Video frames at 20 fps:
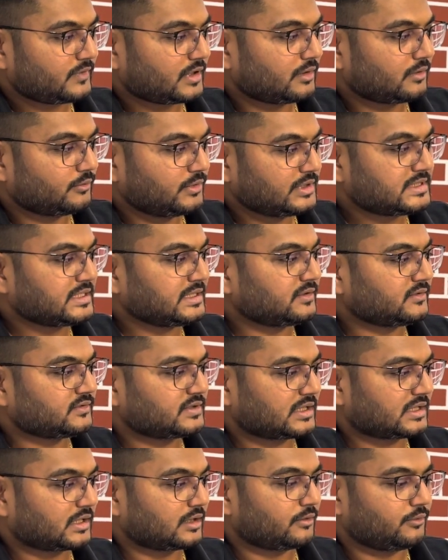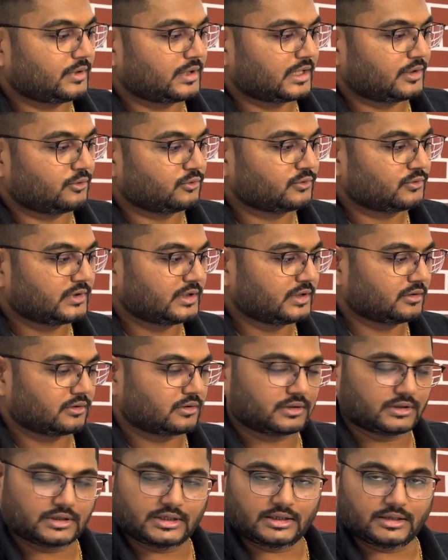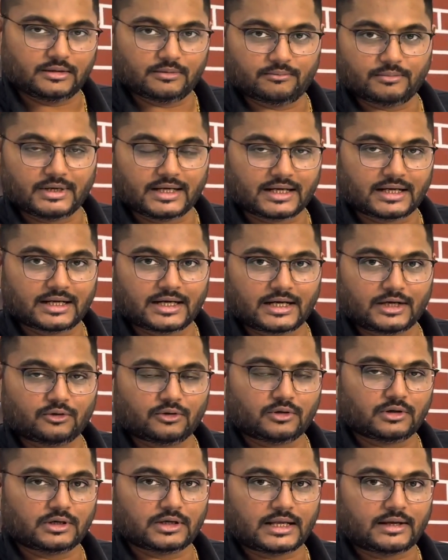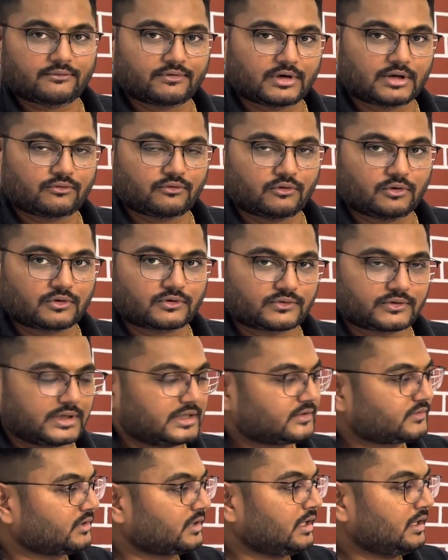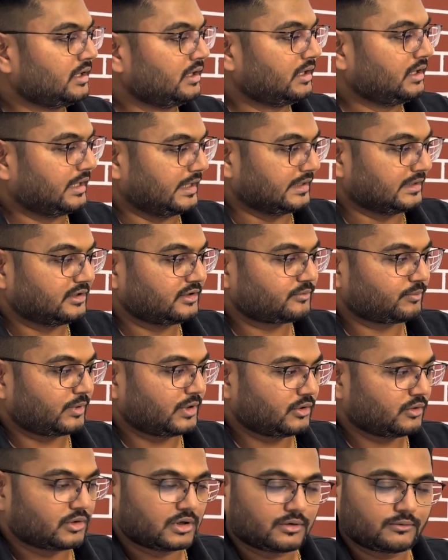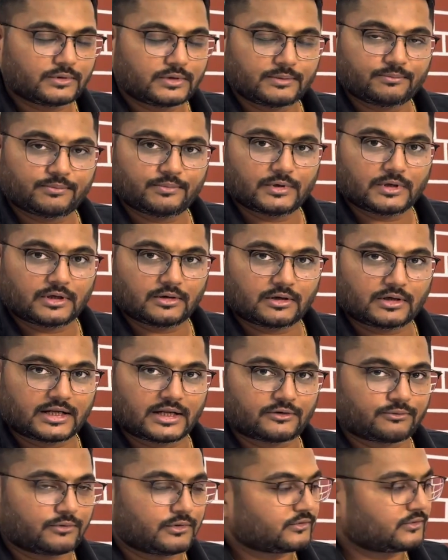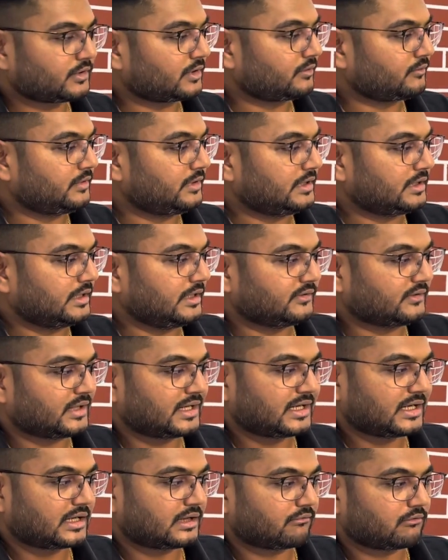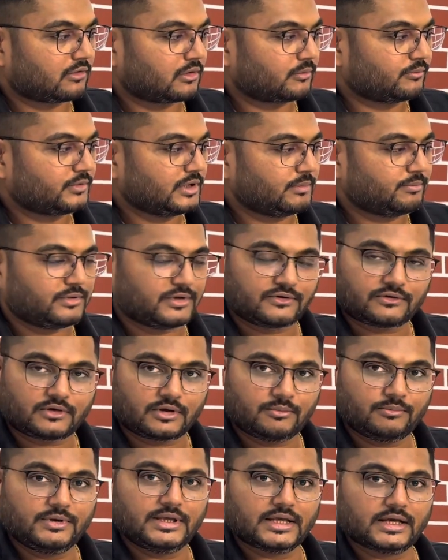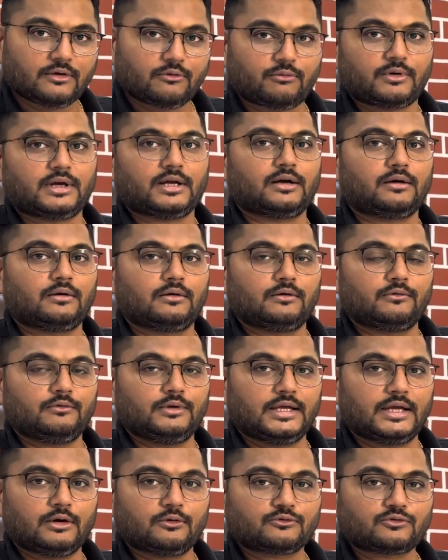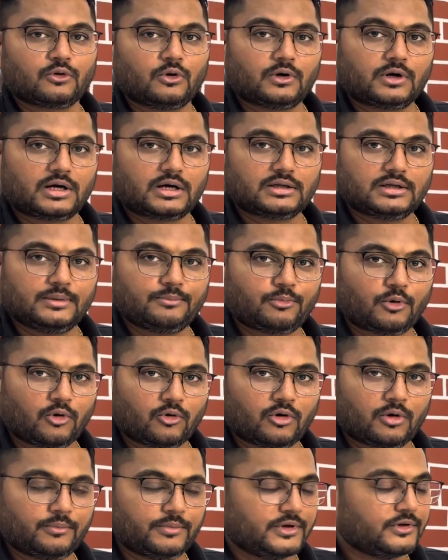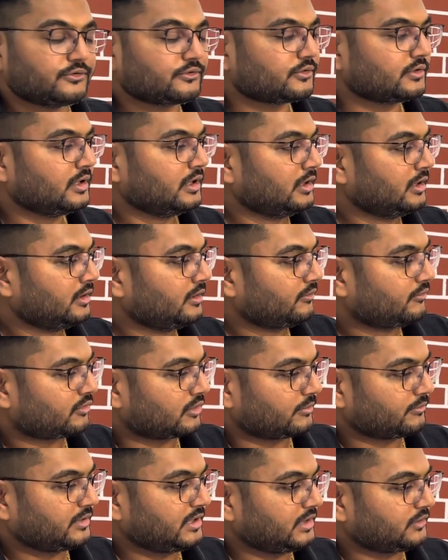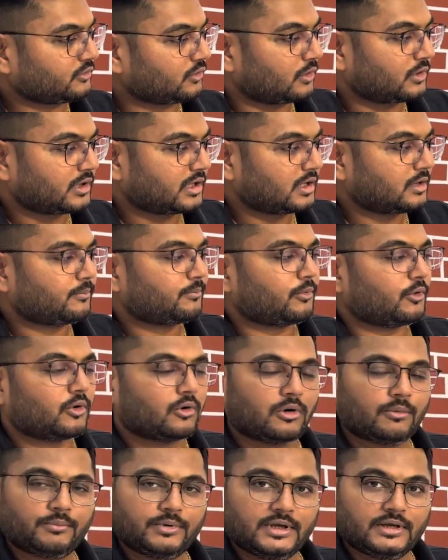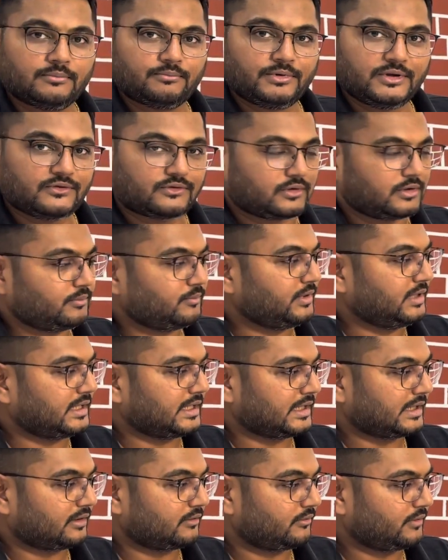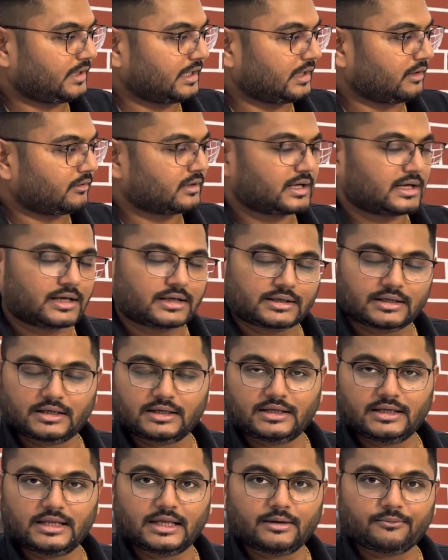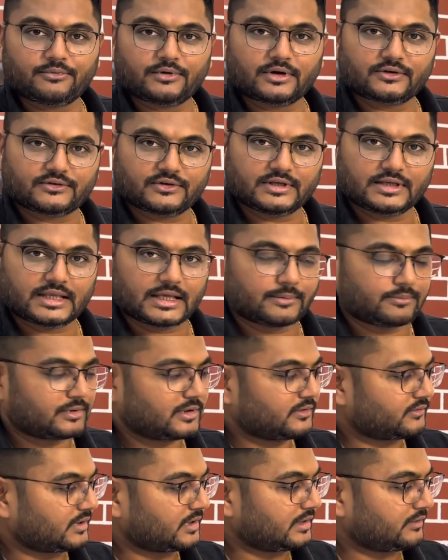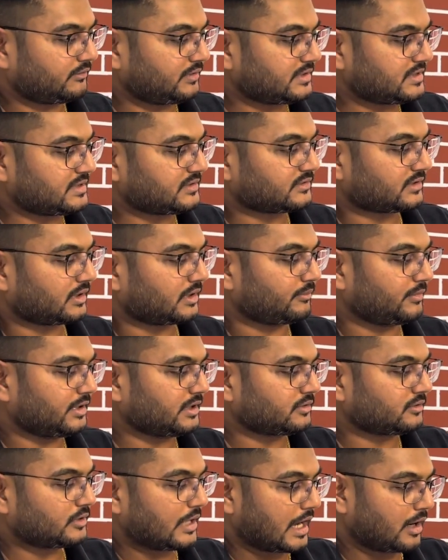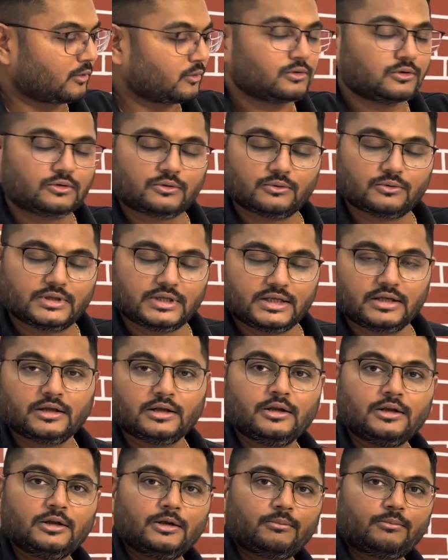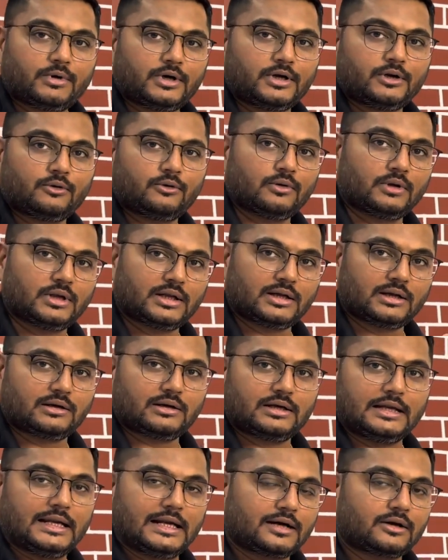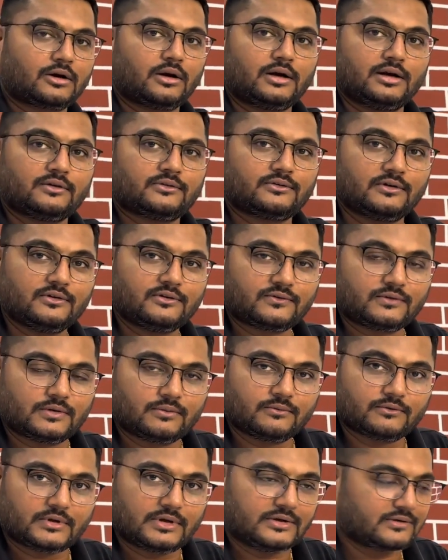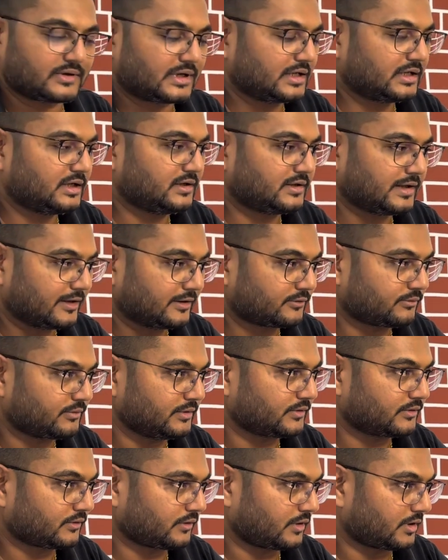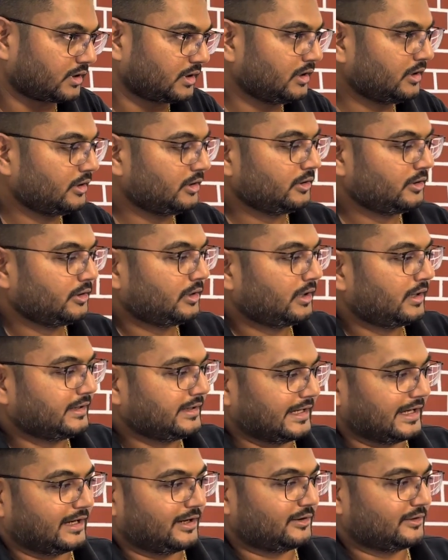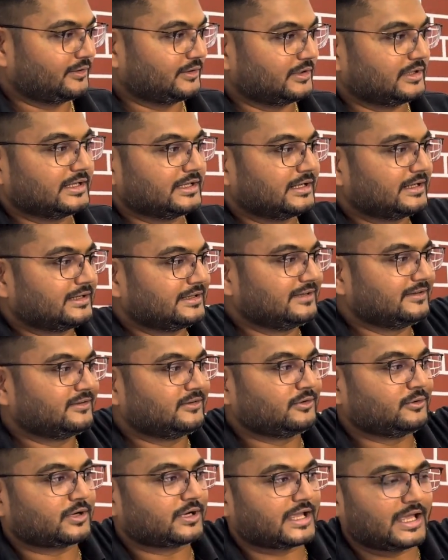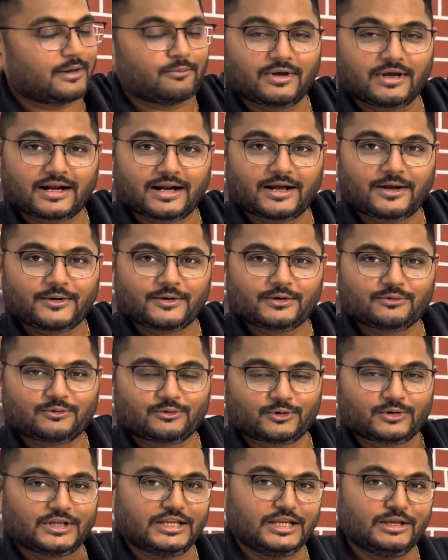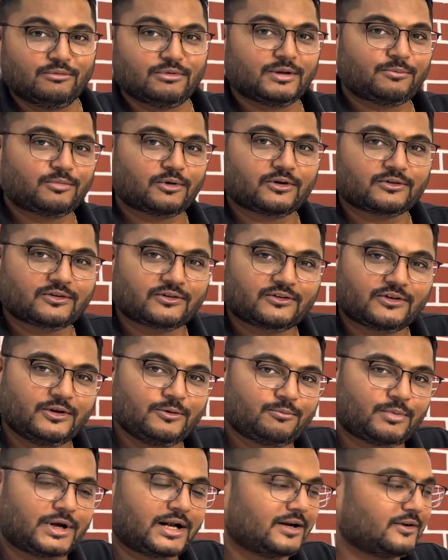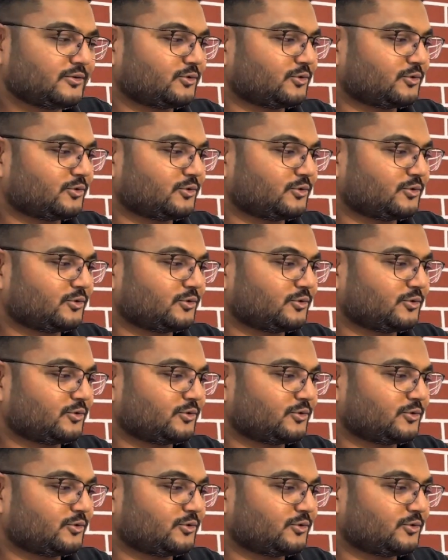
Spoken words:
which is generally we are using on the bakelite or FR4 sheets. In this particular test fixture, we design and develop the PCBA, where we have soldered the pogo pins. From the soldered pogo pin PCBA, we have connected the FRC cables, and which is coming down to the particular electronic systems inside the test fixture. Yeah, this is a camera for the image processing part.